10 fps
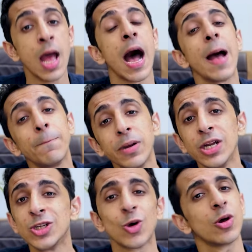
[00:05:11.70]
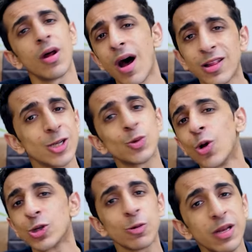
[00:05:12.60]
I'm pretty sure others would
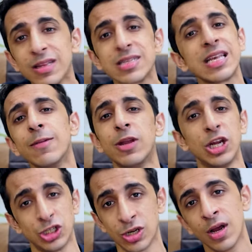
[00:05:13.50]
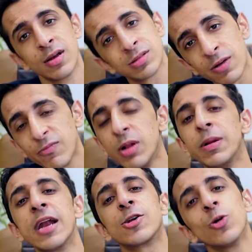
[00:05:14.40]
also be in the same range. Some will
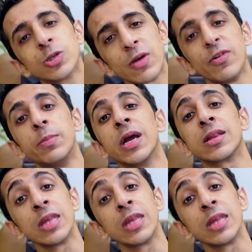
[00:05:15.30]
be at 2, some will be at